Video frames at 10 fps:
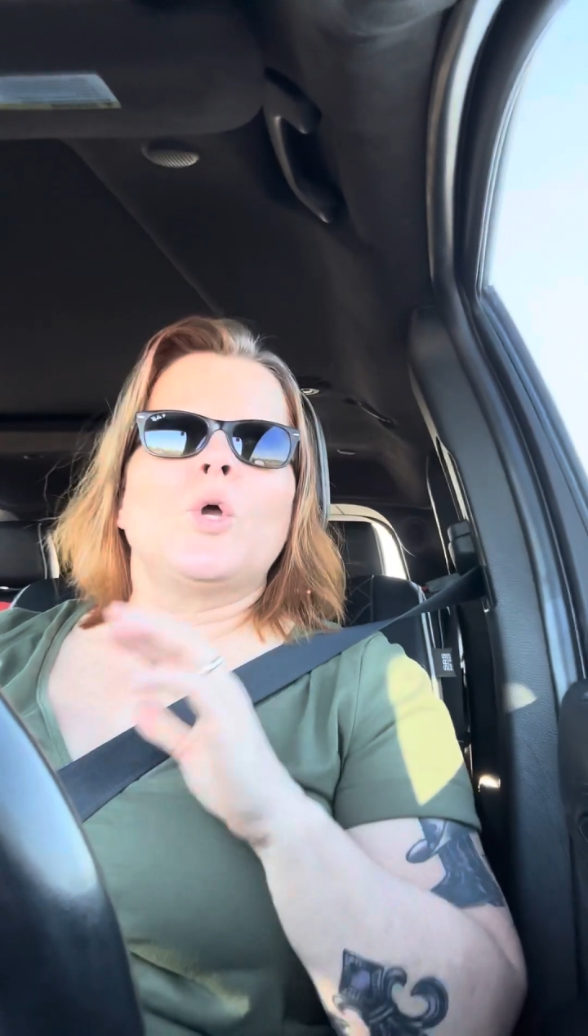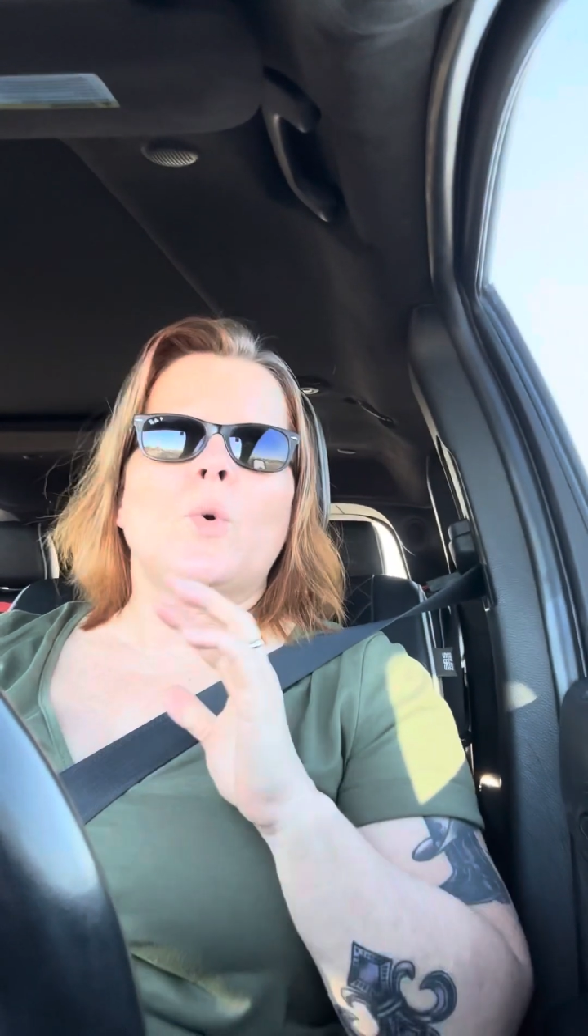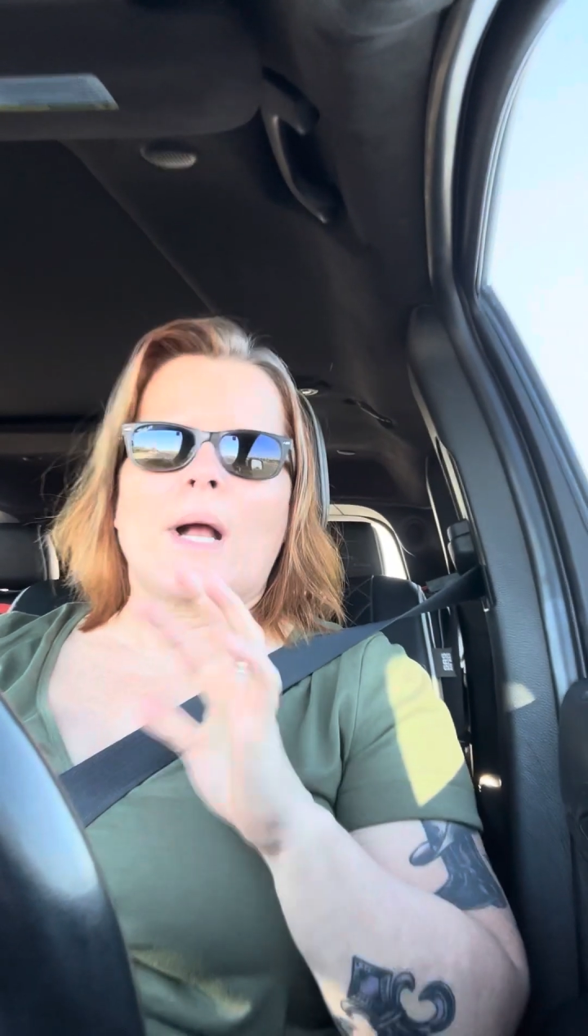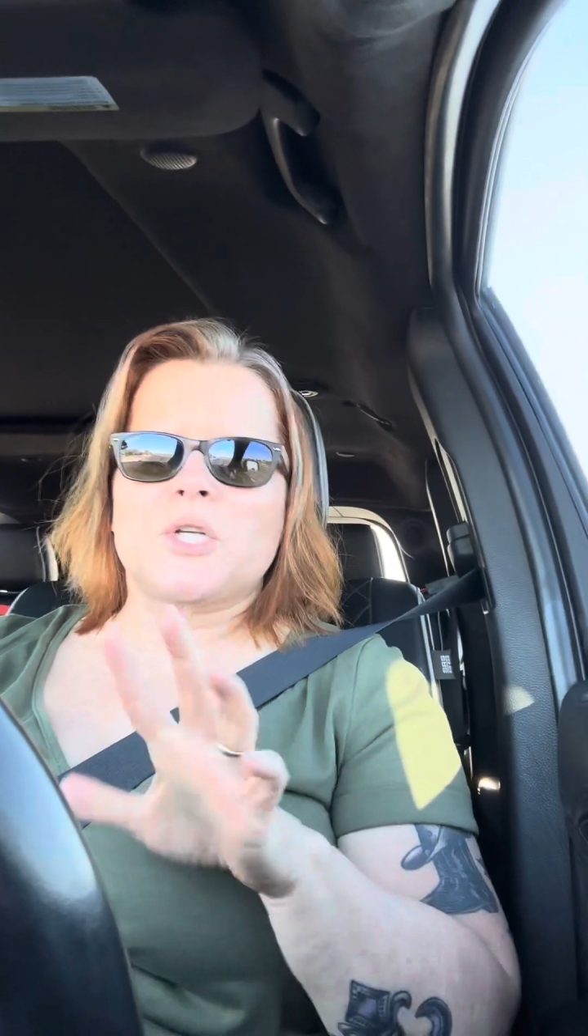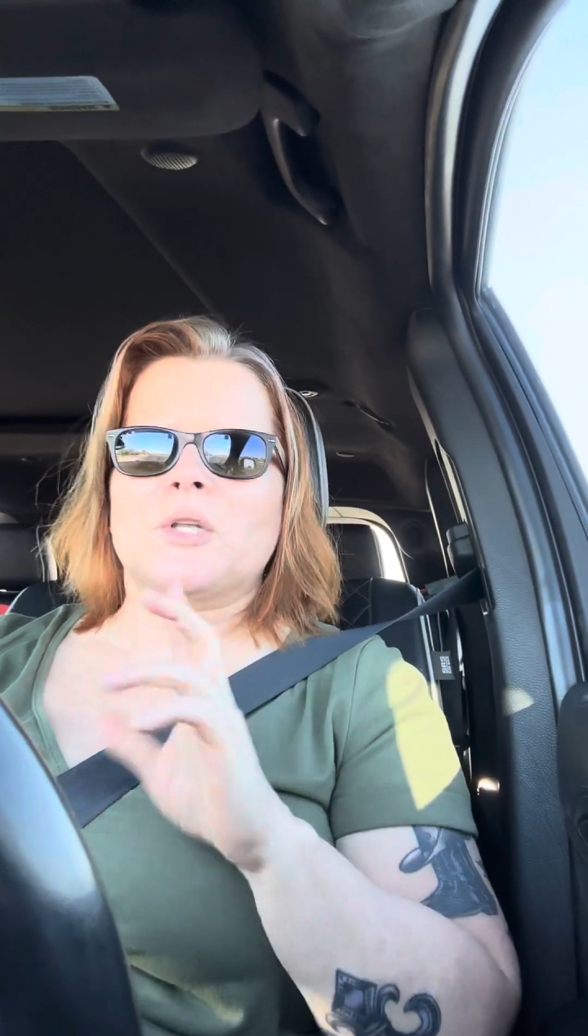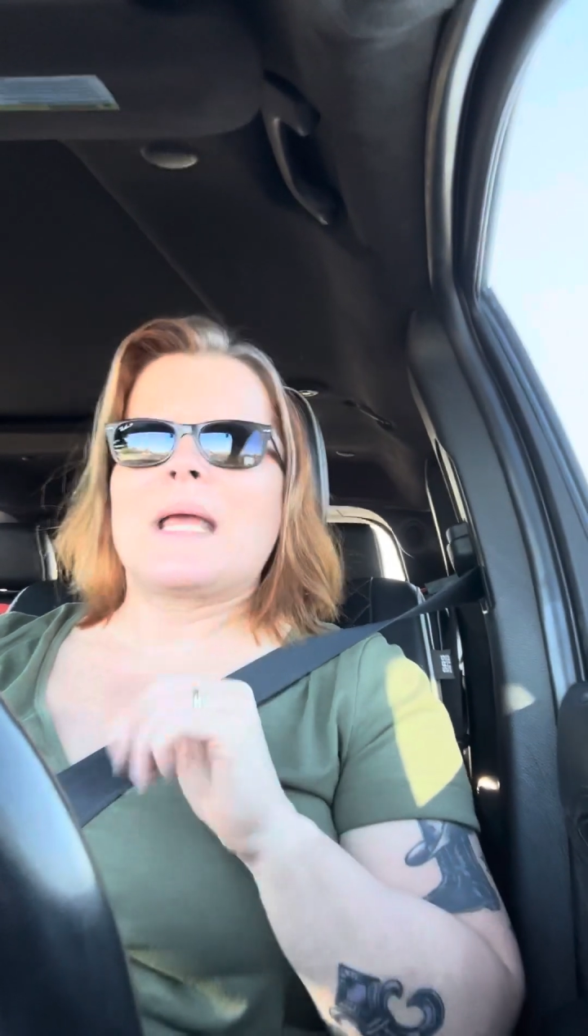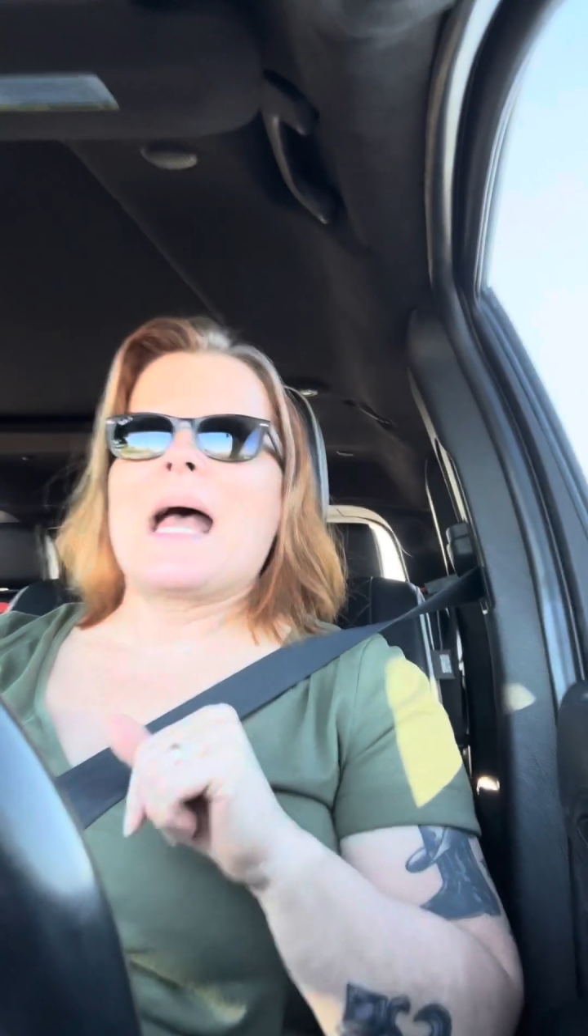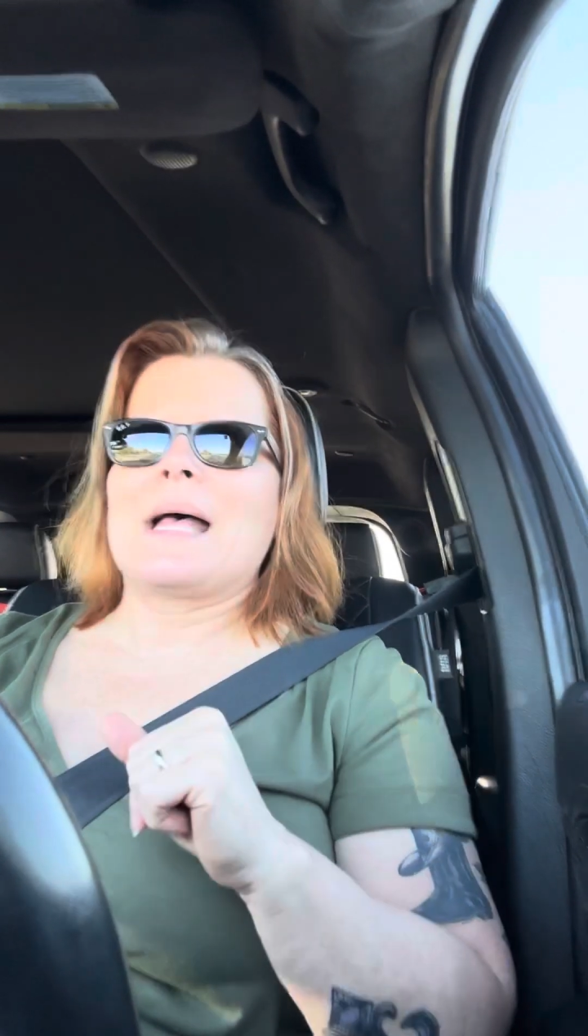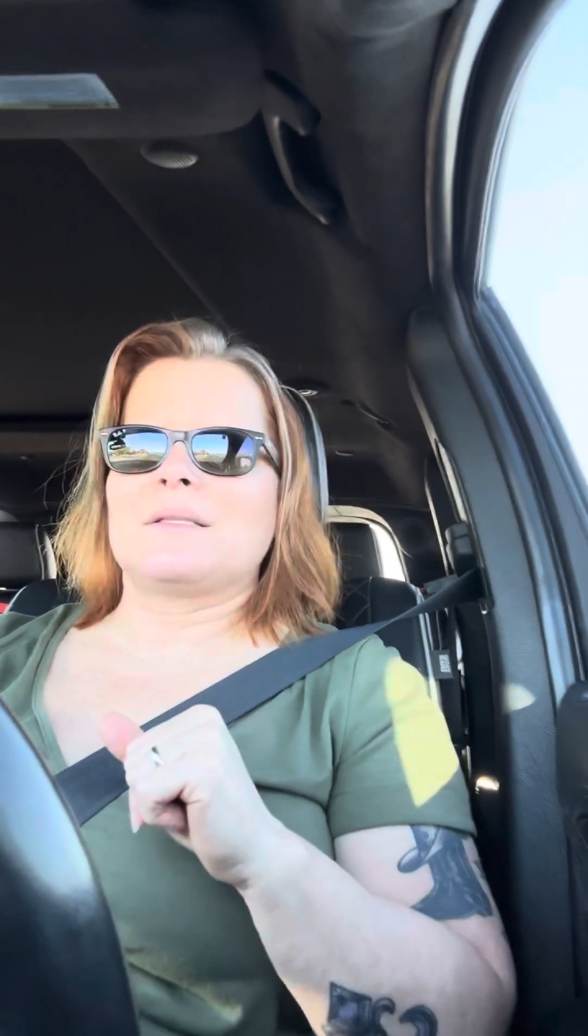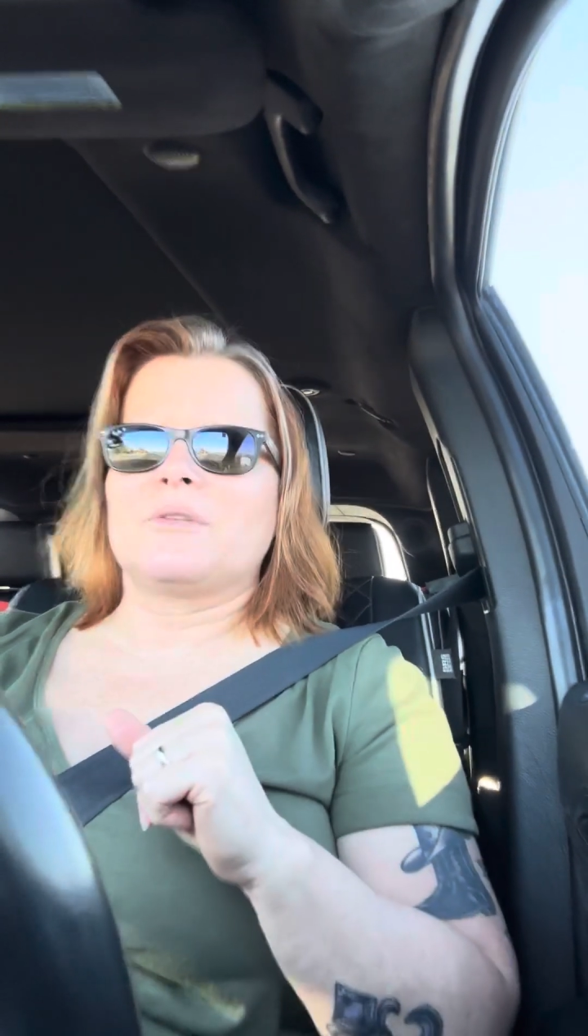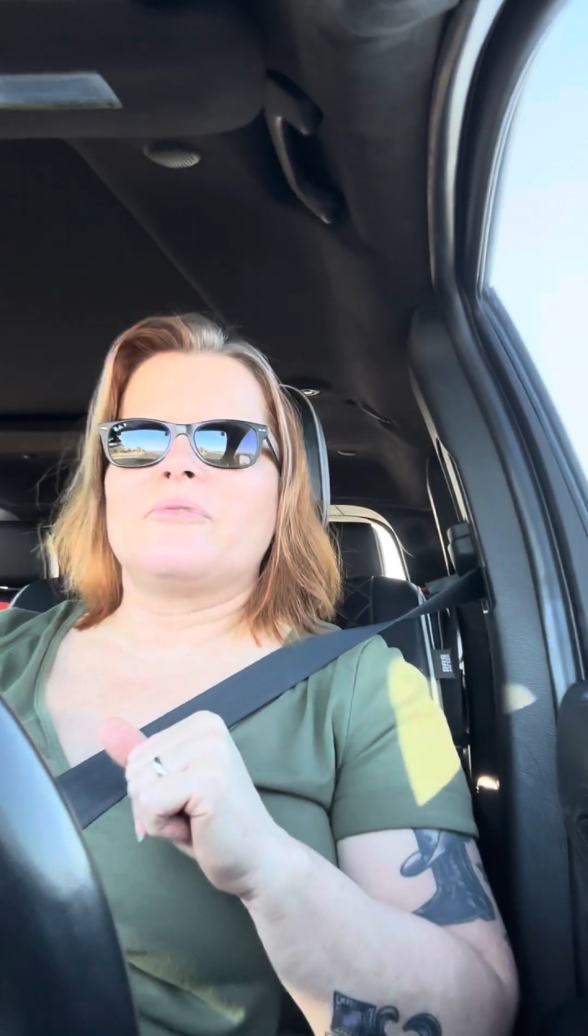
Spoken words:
who actually has